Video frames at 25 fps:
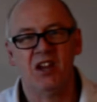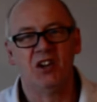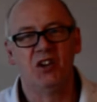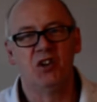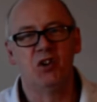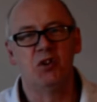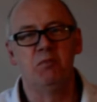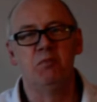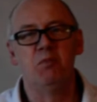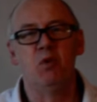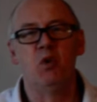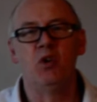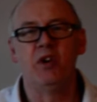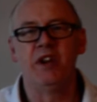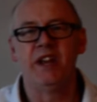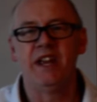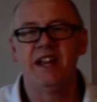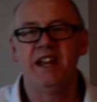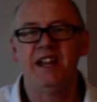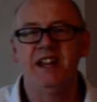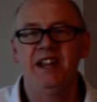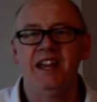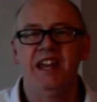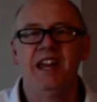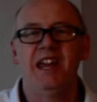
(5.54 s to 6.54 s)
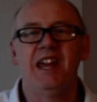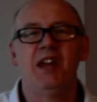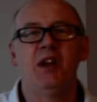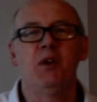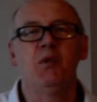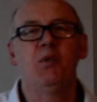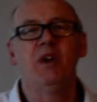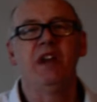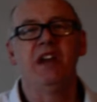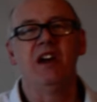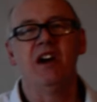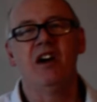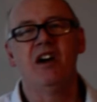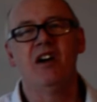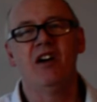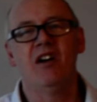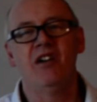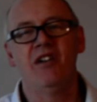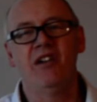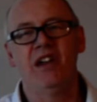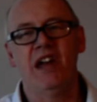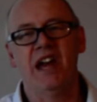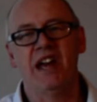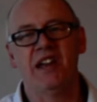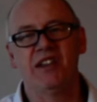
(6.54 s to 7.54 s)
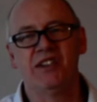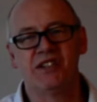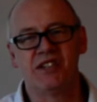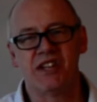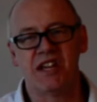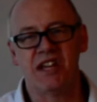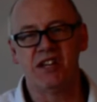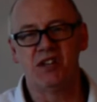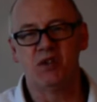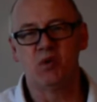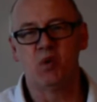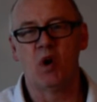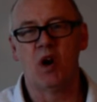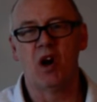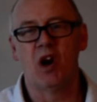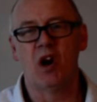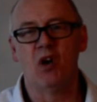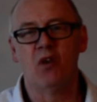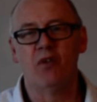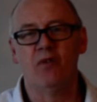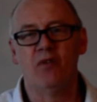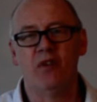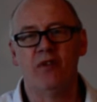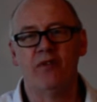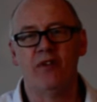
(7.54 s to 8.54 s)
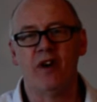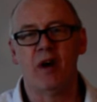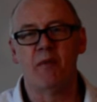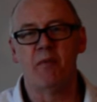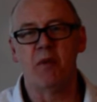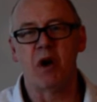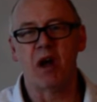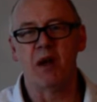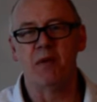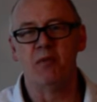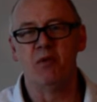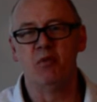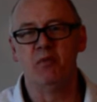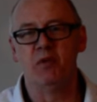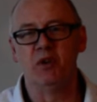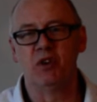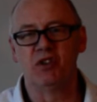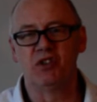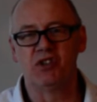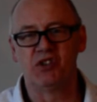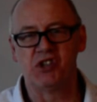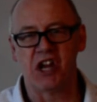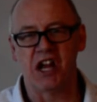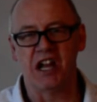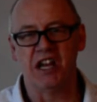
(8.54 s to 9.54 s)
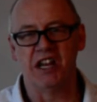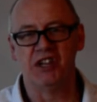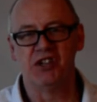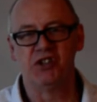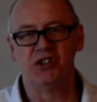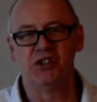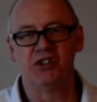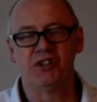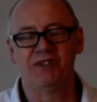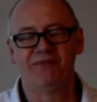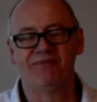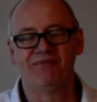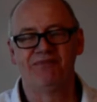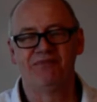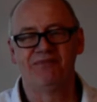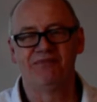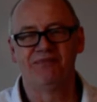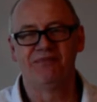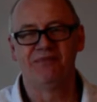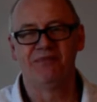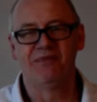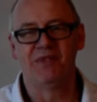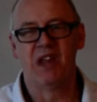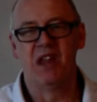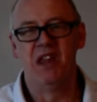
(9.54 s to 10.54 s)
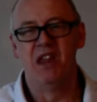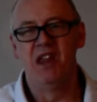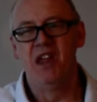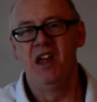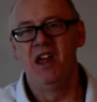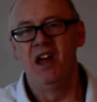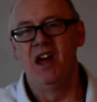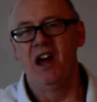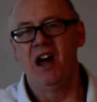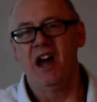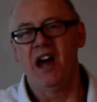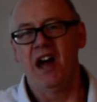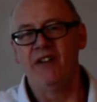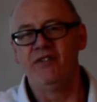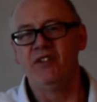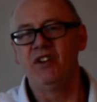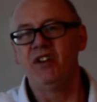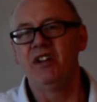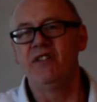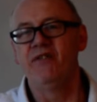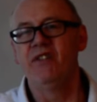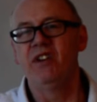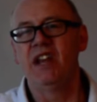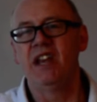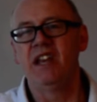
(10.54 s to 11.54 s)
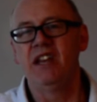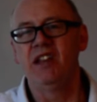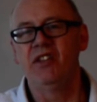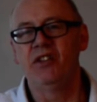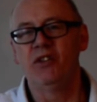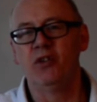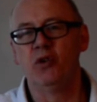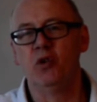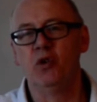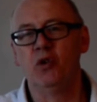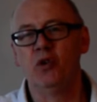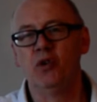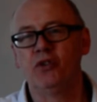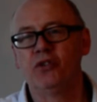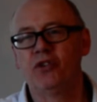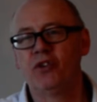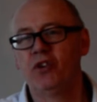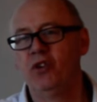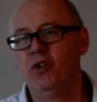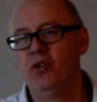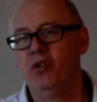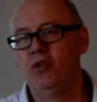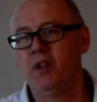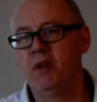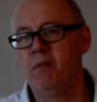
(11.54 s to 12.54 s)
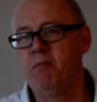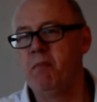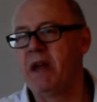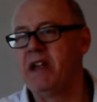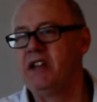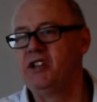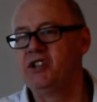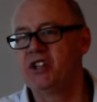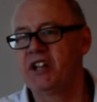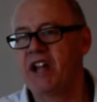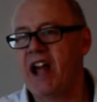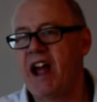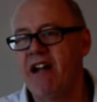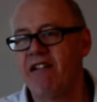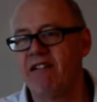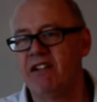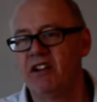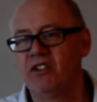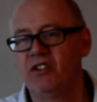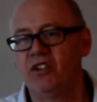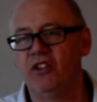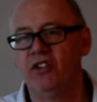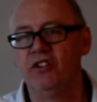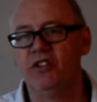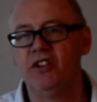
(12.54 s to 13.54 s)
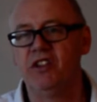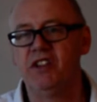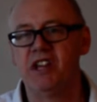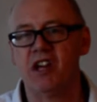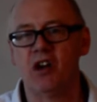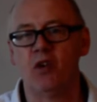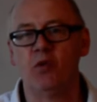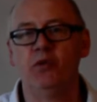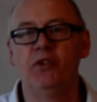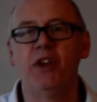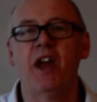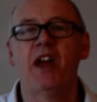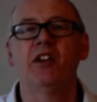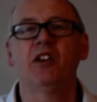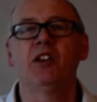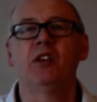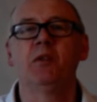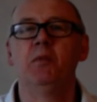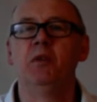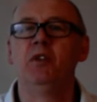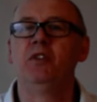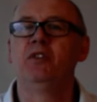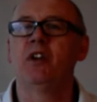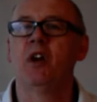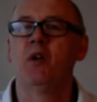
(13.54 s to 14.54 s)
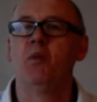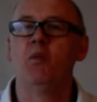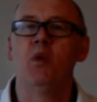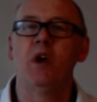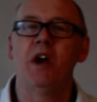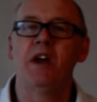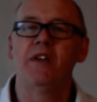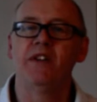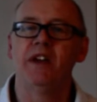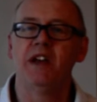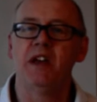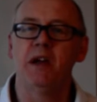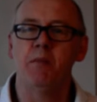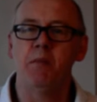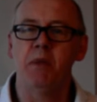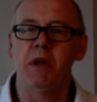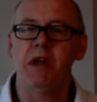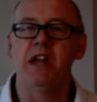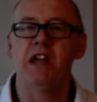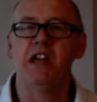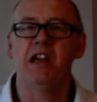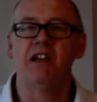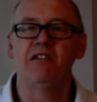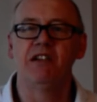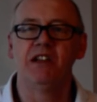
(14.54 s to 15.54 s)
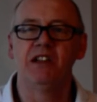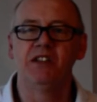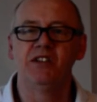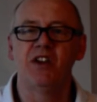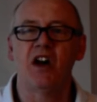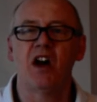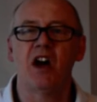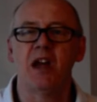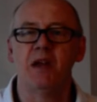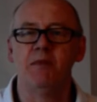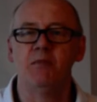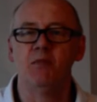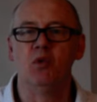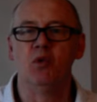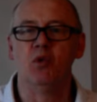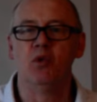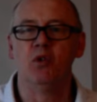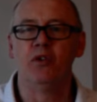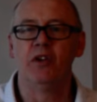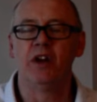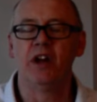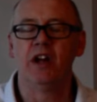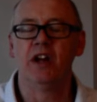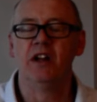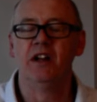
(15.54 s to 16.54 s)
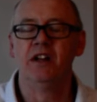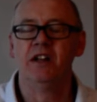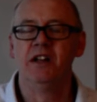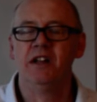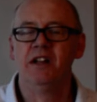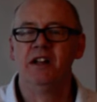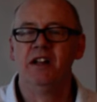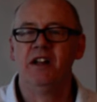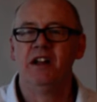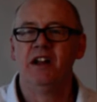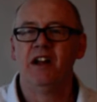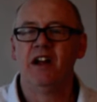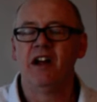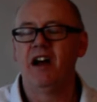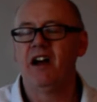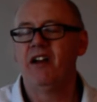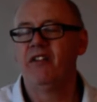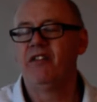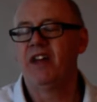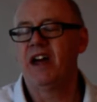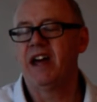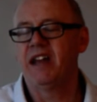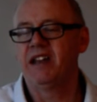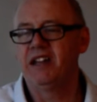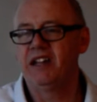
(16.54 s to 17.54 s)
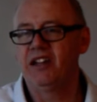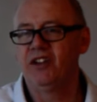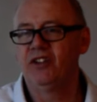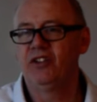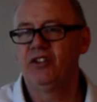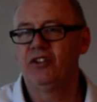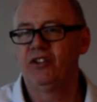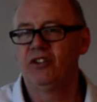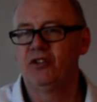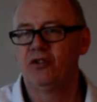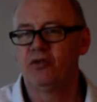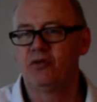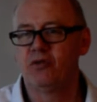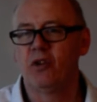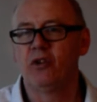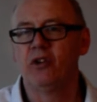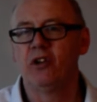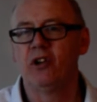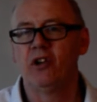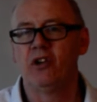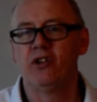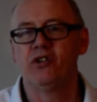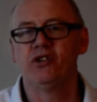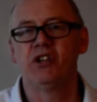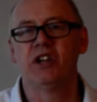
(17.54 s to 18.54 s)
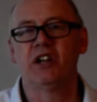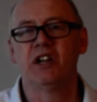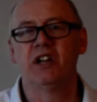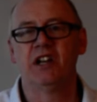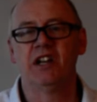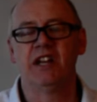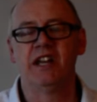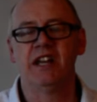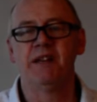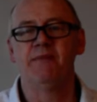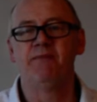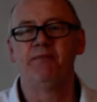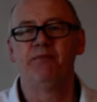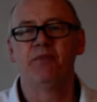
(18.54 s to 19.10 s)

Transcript: Good morning. Here we are at day 12 of our Bible books challenge. Have you given any thought to the major characters in the Old Testament and where they appear in time order, that is, chronologically?